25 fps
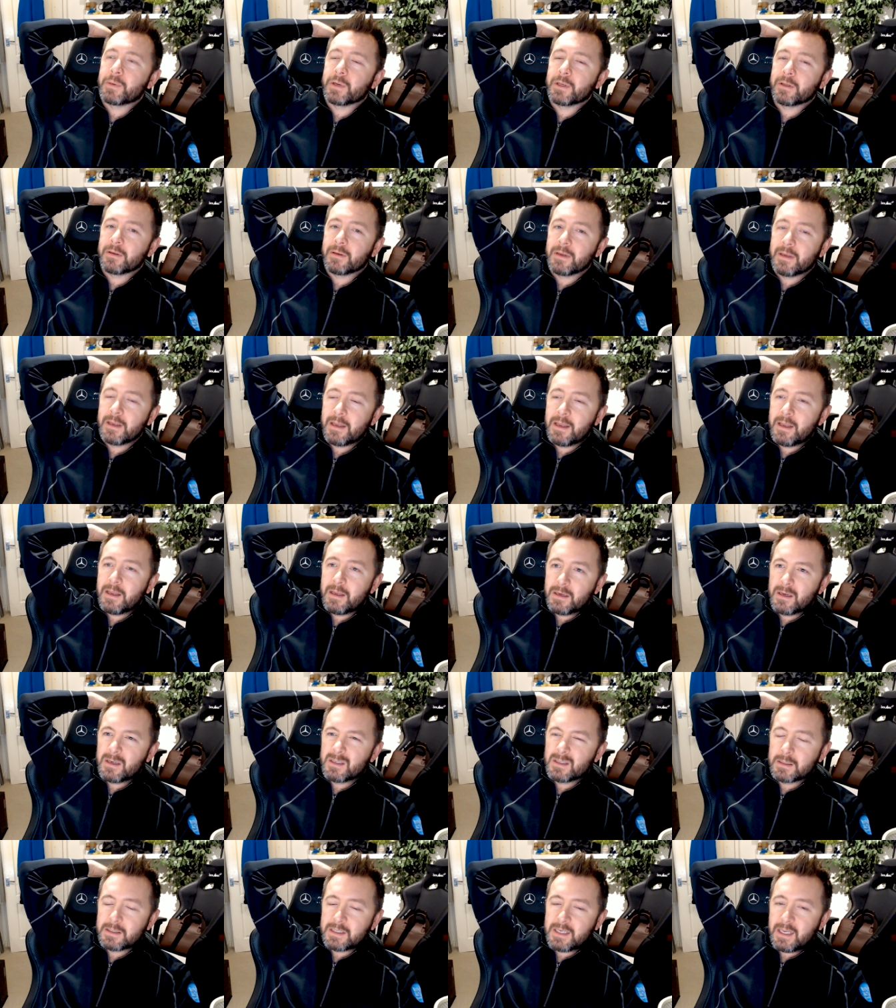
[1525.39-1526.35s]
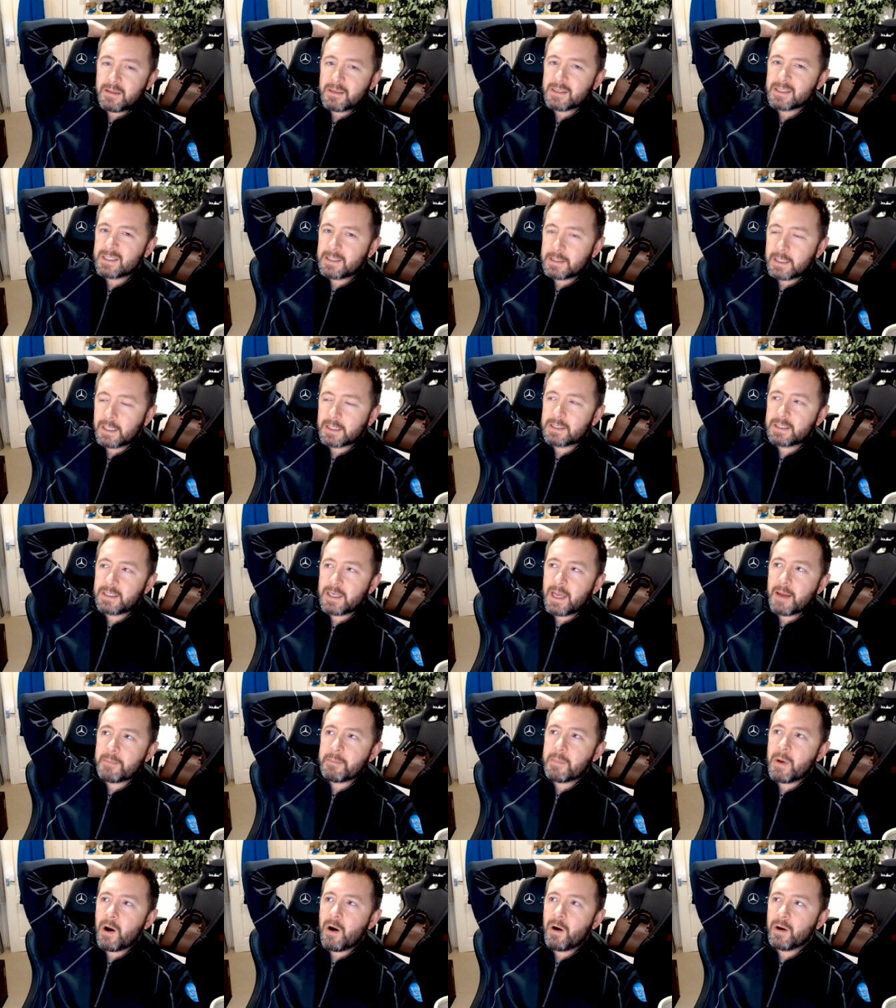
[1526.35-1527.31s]
But because it's hit the
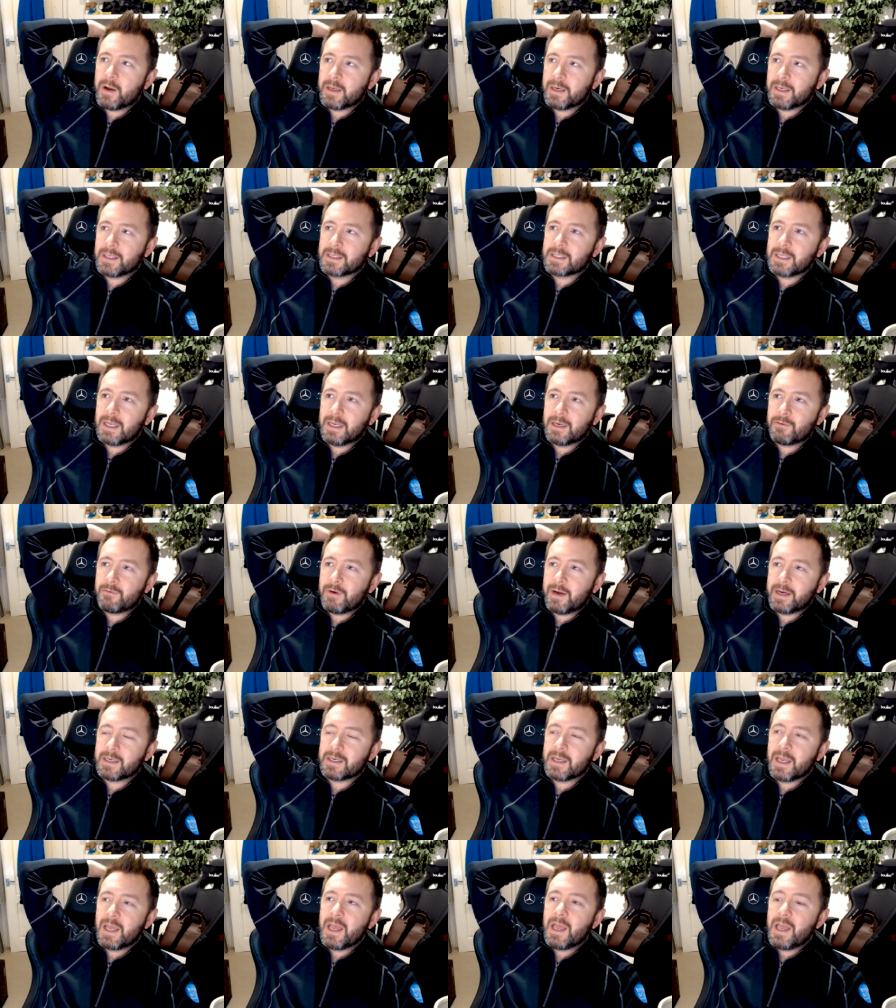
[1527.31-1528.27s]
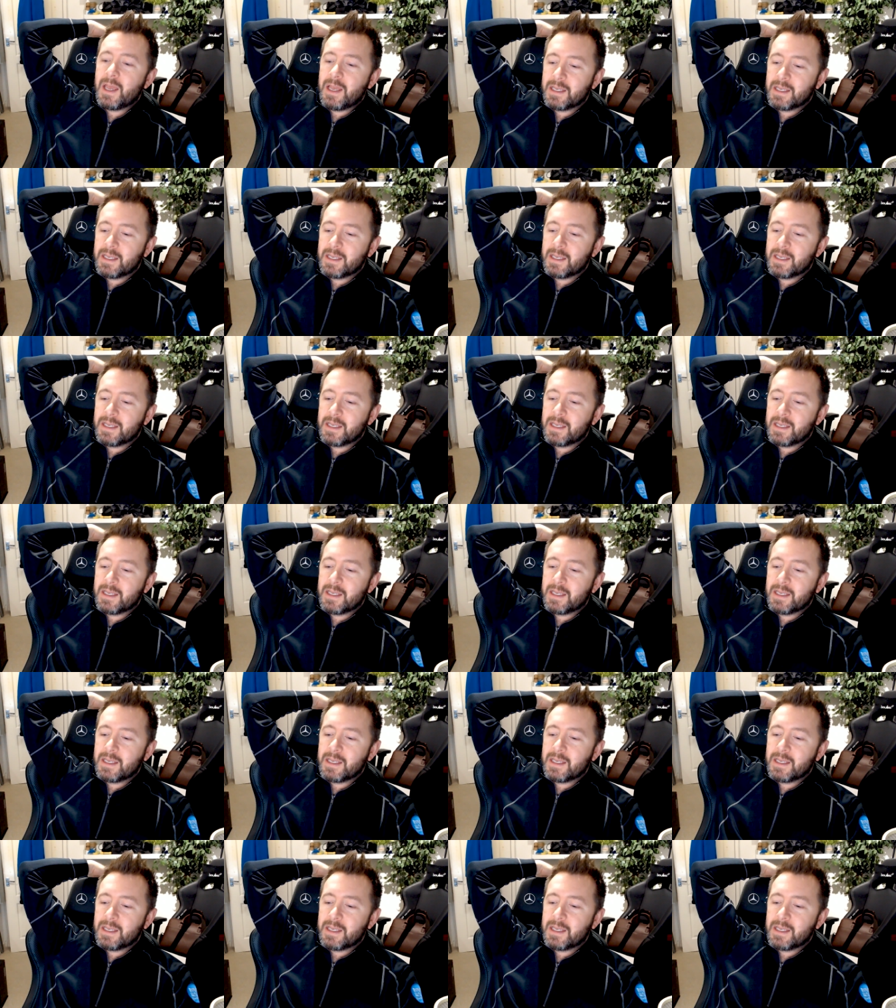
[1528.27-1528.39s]
6-year mark, and it's like, right,